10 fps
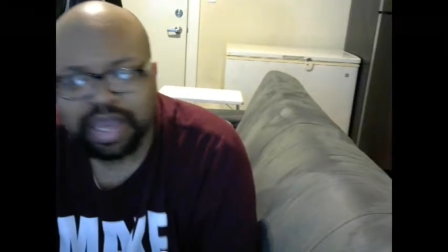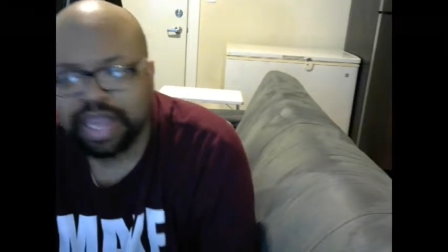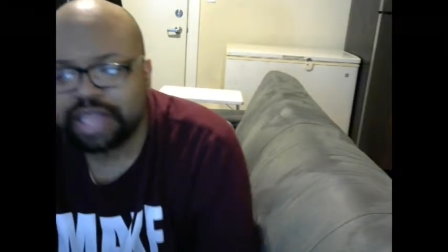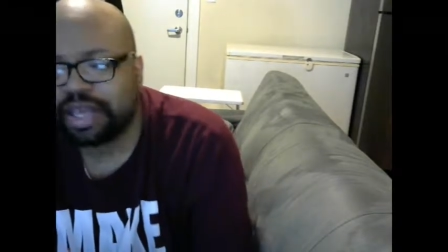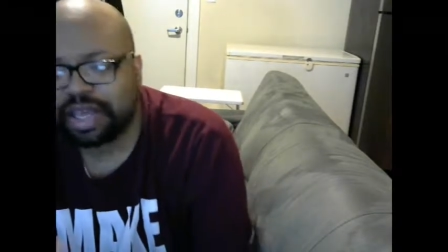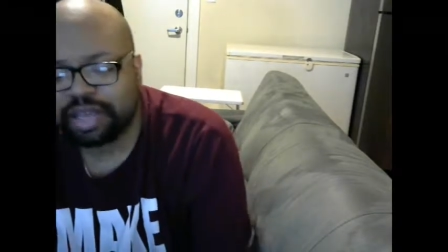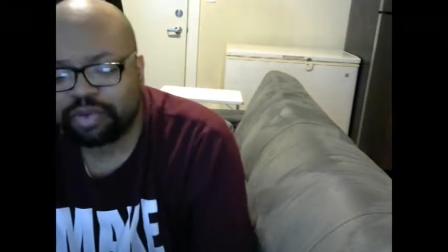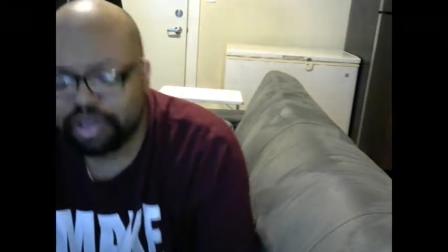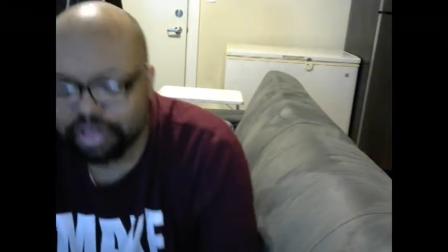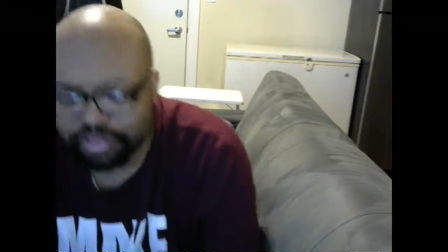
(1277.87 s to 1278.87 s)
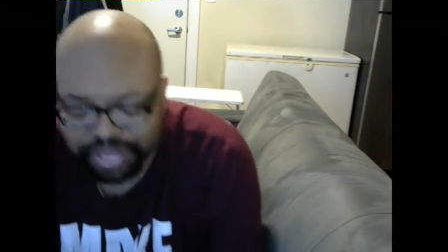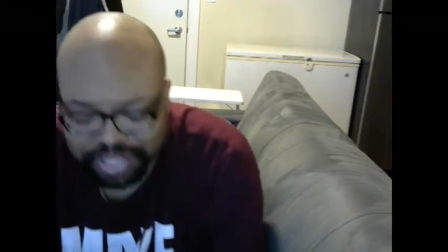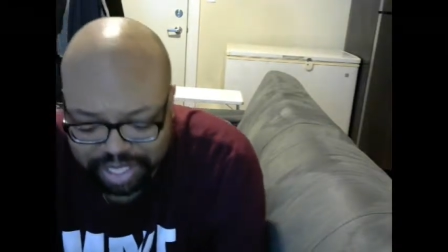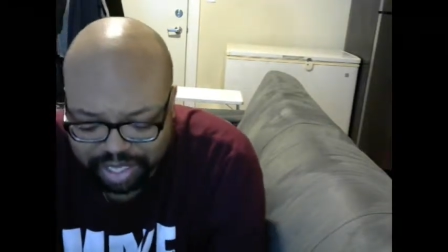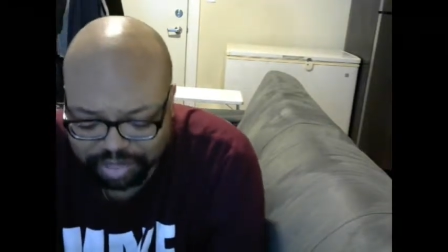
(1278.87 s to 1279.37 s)
And the, and one of the
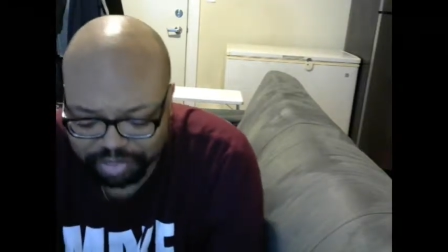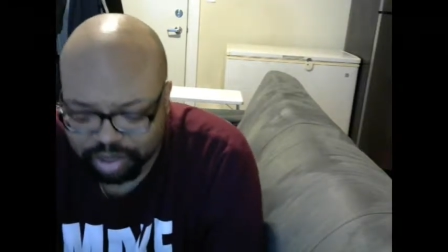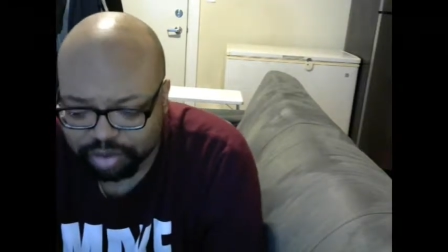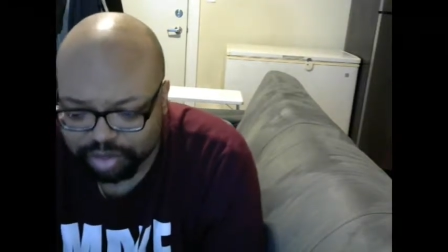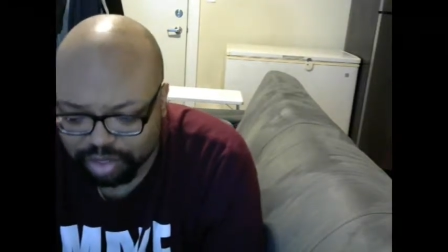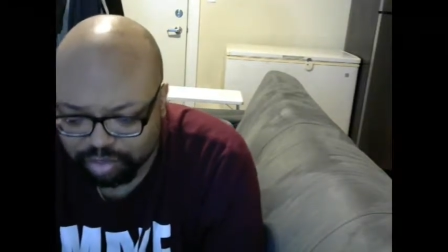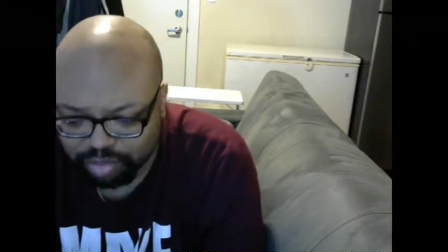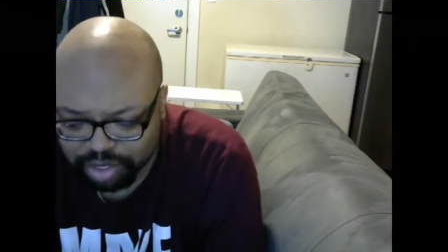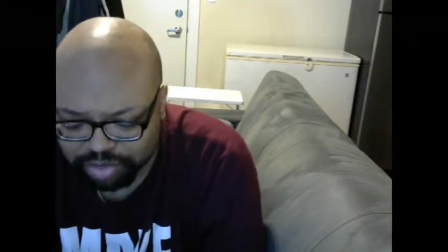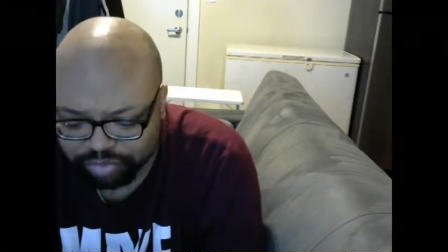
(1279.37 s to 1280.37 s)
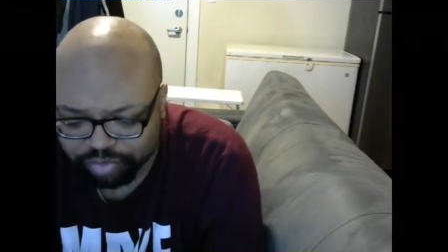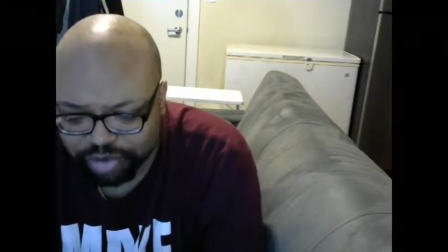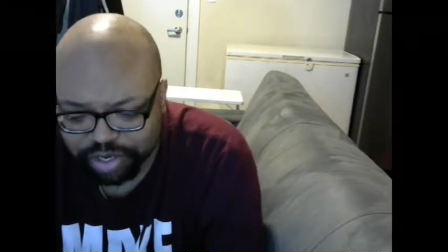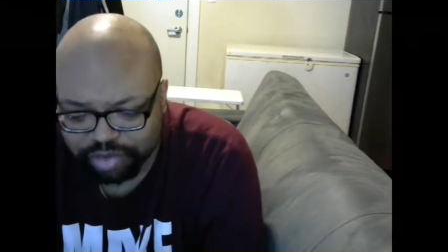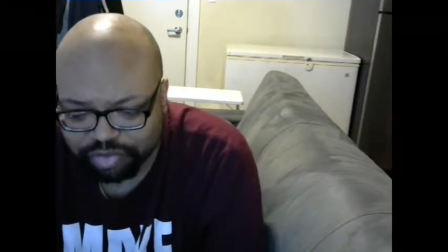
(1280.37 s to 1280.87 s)
things I, I thought that was
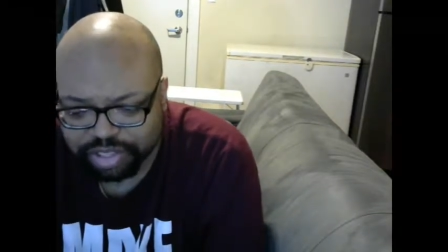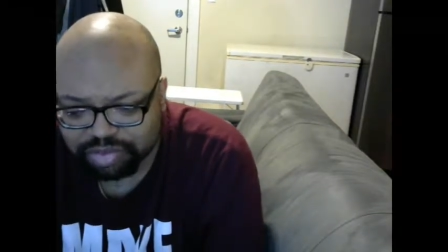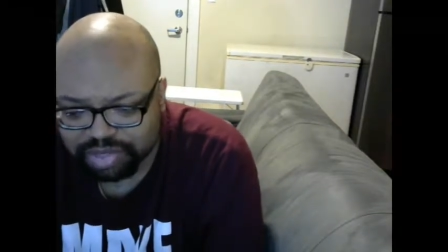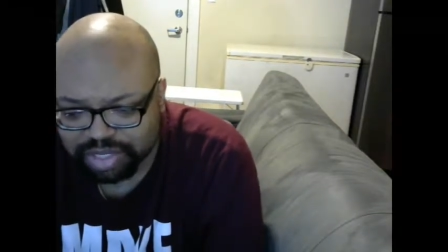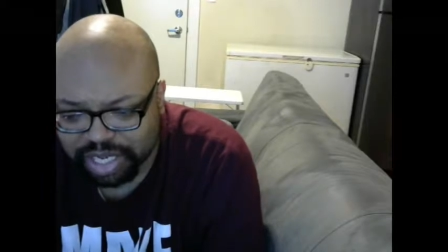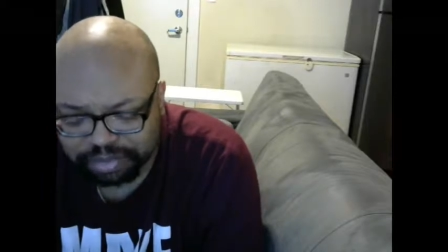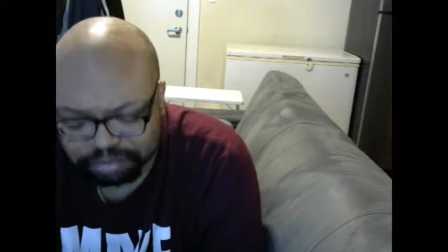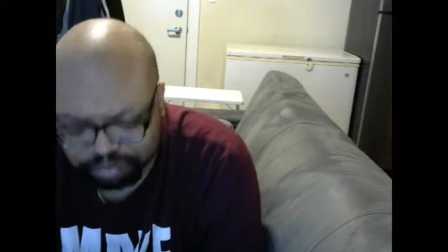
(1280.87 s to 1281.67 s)
very interesting was that,